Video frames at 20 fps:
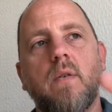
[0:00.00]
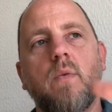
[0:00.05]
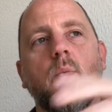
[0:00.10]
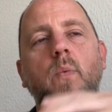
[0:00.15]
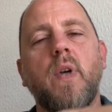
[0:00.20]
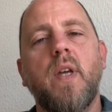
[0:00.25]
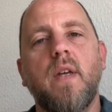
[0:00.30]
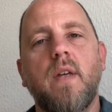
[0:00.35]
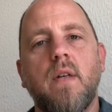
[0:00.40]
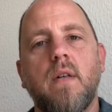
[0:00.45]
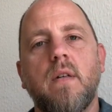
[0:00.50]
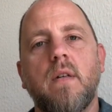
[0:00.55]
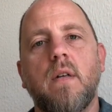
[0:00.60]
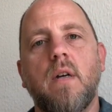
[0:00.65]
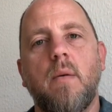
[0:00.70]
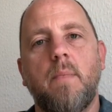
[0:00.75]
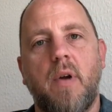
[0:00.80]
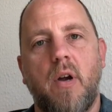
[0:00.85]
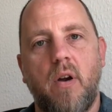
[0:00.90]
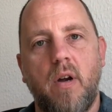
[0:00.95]
we
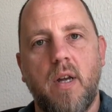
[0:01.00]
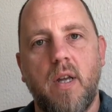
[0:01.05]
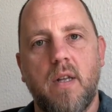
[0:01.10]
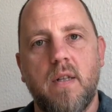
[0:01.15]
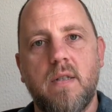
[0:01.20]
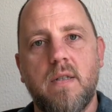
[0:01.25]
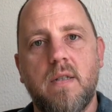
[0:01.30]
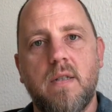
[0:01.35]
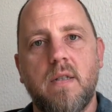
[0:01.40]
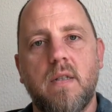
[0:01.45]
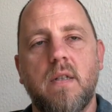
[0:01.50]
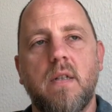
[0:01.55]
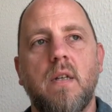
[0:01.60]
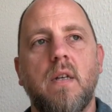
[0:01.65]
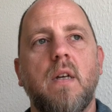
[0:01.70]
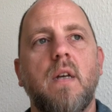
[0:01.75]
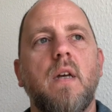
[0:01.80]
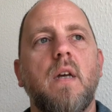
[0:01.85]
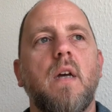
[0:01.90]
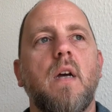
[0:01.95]
Americans
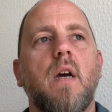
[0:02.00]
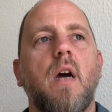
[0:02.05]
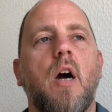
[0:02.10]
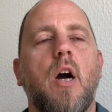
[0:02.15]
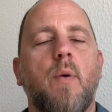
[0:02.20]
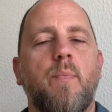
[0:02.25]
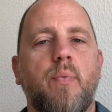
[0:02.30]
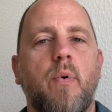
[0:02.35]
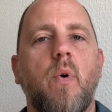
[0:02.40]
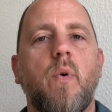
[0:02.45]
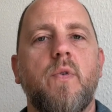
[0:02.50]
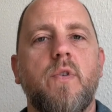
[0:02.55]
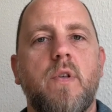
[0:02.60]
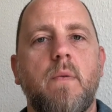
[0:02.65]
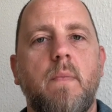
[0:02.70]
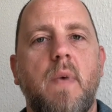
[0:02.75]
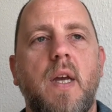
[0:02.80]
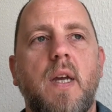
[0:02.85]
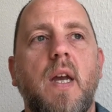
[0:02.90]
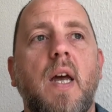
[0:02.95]
are prone to make.